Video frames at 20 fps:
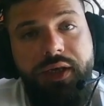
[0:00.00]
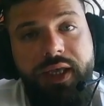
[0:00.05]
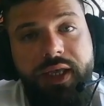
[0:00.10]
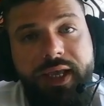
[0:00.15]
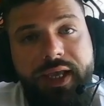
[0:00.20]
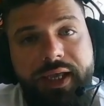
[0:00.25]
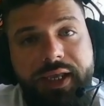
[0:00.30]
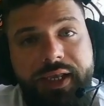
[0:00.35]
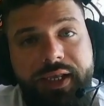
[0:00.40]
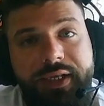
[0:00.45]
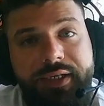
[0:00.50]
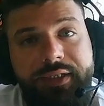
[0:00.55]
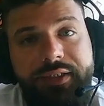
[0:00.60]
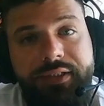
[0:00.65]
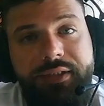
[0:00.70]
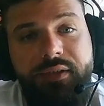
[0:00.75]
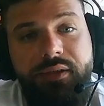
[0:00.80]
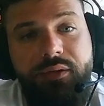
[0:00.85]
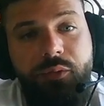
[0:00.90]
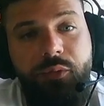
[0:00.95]

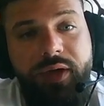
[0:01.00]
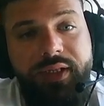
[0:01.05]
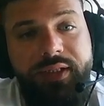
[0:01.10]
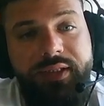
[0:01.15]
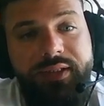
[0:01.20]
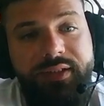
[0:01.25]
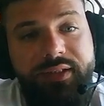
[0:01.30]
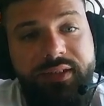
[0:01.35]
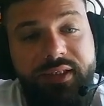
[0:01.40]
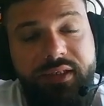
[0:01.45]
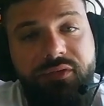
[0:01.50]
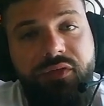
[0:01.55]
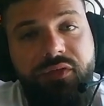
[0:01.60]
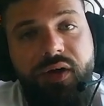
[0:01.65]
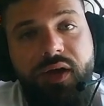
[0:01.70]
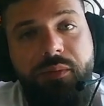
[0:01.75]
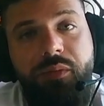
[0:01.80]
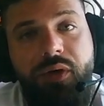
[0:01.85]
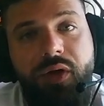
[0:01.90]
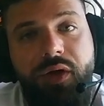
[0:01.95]
and when the DeFi
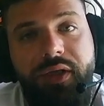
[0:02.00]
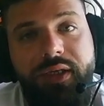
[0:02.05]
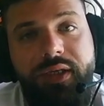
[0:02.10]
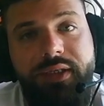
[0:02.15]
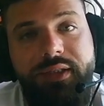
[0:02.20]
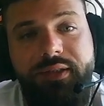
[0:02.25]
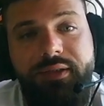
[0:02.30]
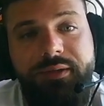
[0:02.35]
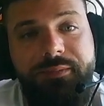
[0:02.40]
market